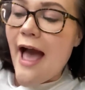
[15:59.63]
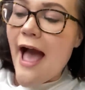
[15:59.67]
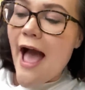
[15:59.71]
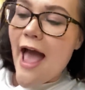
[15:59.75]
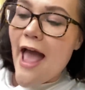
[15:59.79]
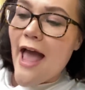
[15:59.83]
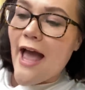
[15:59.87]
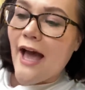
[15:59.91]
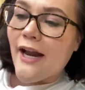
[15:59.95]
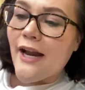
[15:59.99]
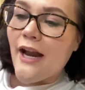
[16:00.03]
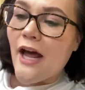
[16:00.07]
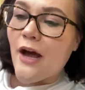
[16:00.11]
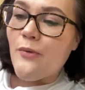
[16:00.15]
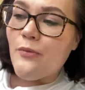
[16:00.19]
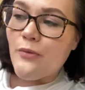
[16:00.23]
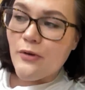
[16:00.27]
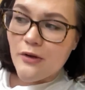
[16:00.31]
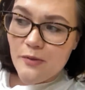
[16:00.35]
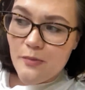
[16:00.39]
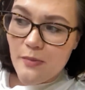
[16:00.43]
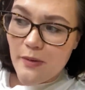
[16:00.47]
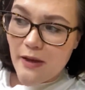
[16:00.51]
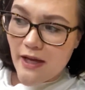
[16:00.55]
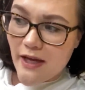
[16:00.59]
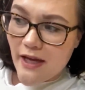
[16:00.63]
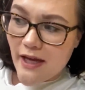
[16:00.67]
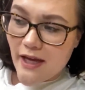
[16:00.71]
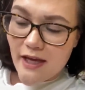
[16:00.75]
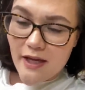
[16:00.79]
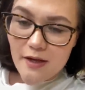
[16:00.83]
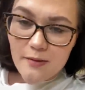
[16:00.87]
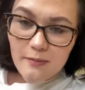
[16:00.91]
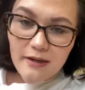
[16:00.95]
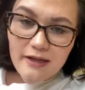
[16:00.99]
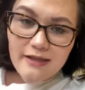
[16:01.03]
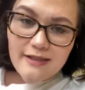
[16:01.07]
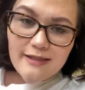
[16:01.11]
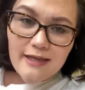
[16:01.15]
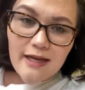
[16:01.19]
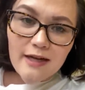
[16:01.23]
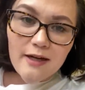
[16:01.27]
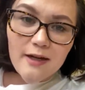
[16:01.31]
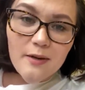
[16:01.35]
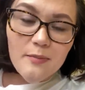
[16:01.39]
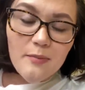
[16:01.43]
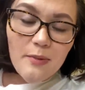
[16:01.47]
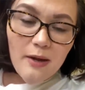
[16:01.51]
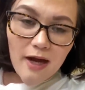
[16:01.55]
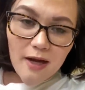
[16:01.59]
And I would be in my
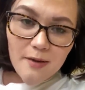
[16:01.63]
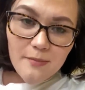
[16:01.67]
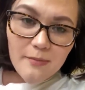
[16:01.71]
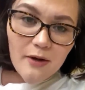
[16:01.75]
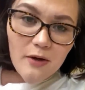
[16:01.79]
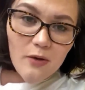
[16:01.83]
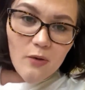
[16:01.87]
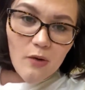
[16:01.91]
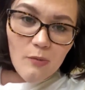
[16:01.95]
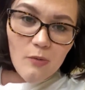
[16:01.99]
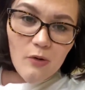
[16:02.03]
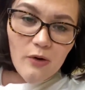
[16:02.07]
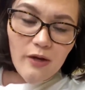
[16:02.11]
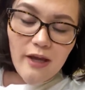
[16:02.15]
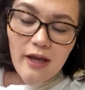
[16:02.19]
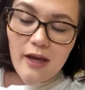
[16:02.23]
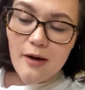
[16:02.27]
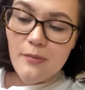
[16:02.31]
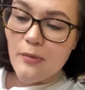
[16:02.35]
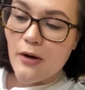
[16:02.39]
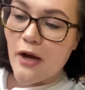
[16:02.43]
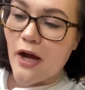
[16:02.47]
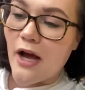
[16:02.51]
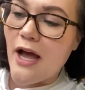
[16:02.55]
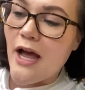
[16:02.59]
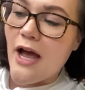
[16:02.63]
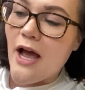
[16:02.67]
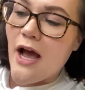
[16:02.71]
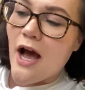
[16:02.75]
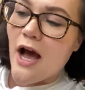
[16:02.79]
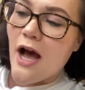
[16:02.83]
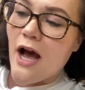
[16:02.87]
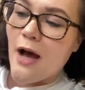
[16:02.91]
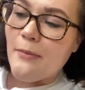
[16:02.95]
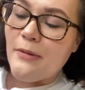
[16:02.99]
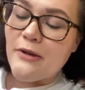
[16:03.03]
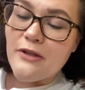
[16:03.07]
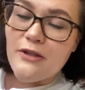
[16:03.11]
setup on my normal camera, but